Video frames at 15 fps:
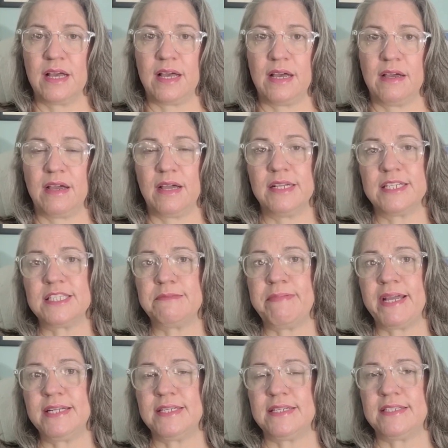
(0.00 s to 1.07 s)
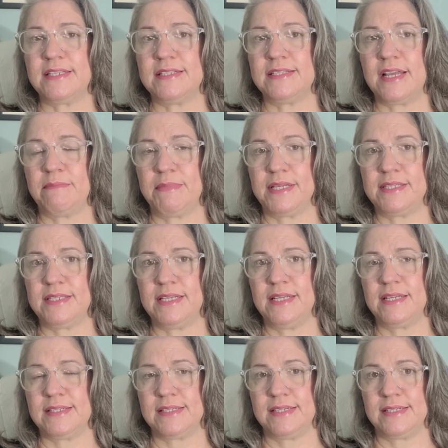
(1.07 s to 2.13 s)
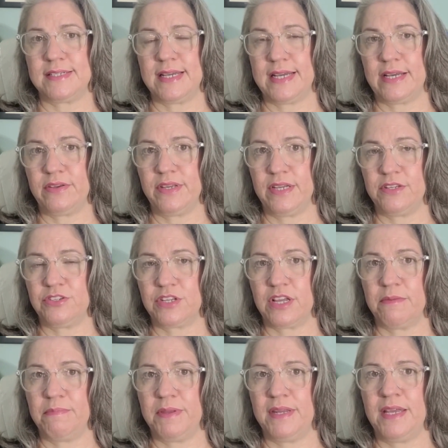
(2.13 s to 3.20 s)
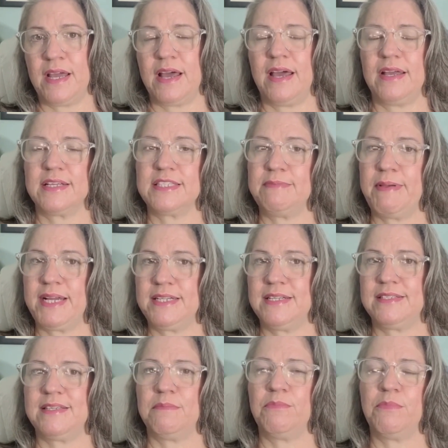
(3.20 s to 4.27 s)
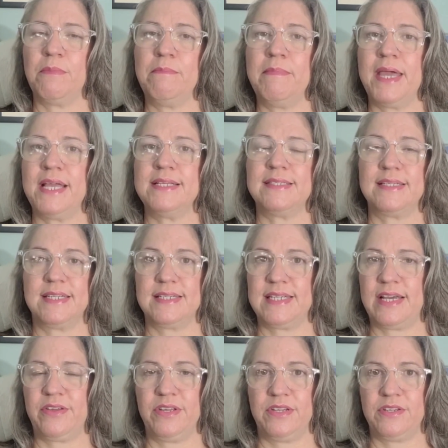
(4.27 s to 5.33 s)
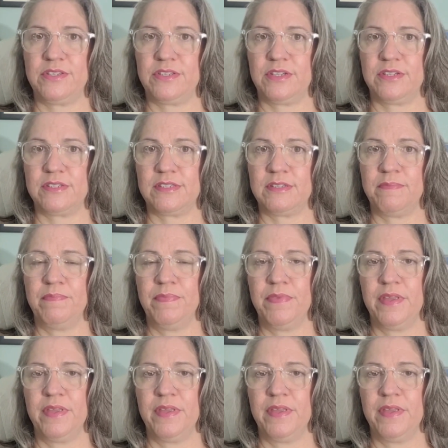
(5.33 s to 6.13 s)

I expected, since MSC is an Italian company, I expected some amazing Italian desserts.